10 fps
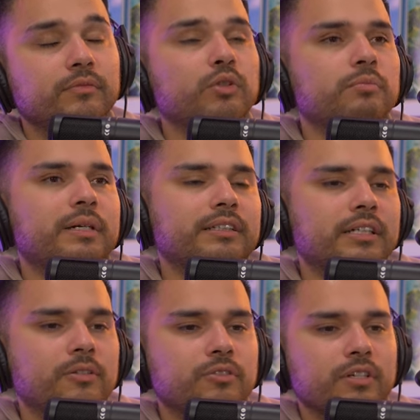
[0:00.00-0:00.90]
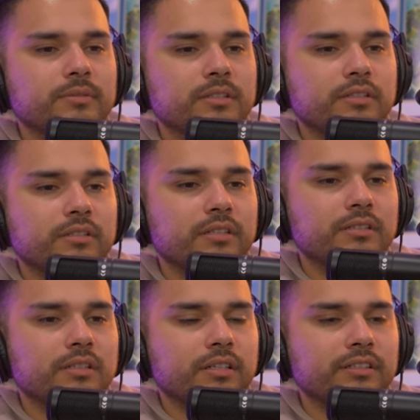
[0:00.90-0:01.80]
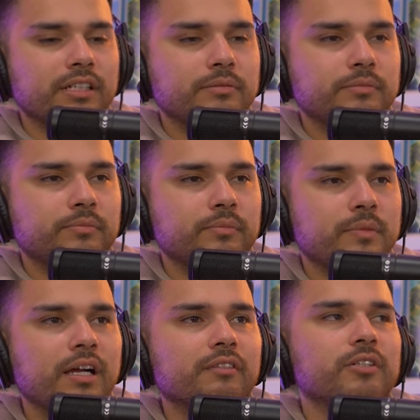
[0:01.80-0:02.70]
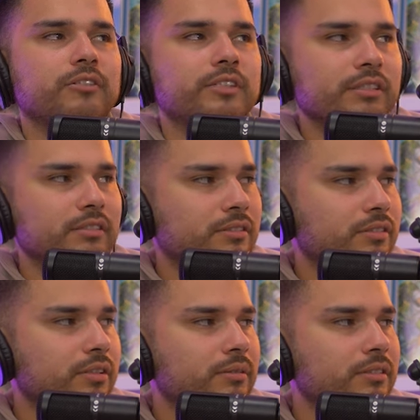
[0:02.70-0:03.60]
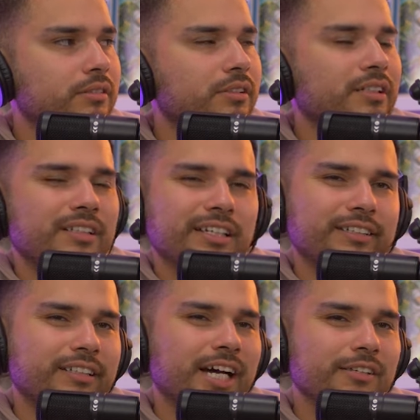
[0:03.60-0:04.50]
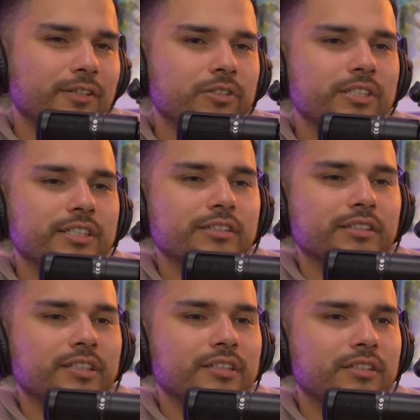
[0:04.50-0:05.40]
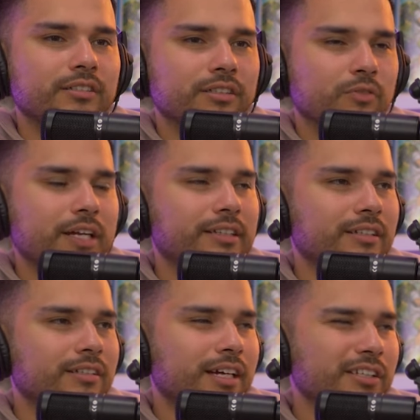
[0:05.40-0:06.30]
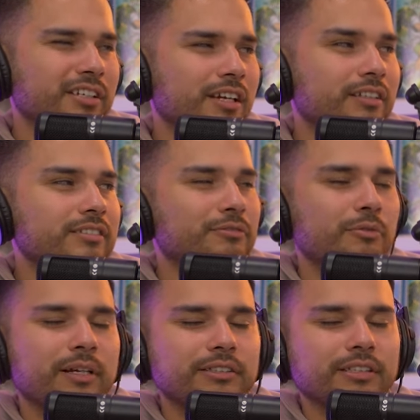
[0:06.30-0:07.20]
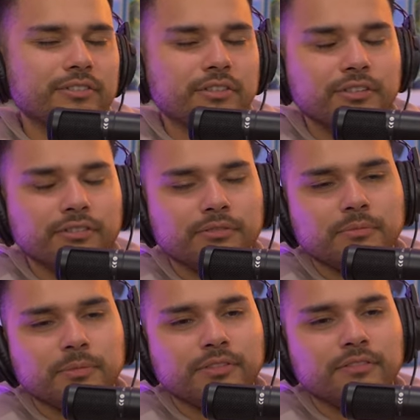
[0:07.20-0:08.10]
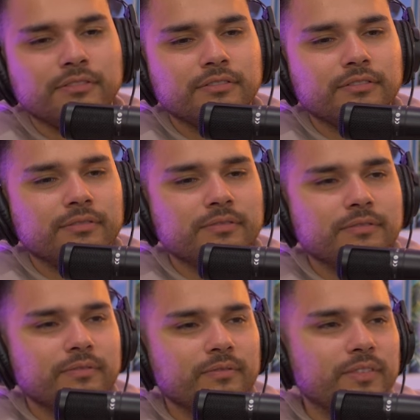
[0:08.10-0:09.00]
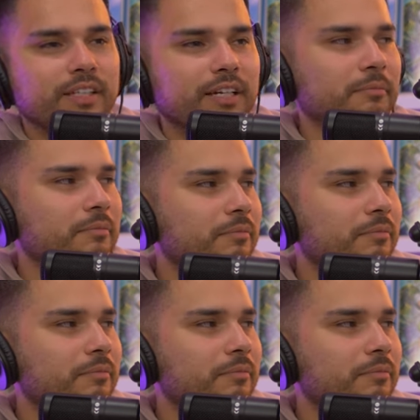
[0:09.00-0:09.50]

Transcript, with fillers: Well, Myke Tower dropped the, his deluxe album. Alvaro Diaz dropped it, and Alvaro Diaz did the the right thing. I I see what Myke Tower is trying to do, but like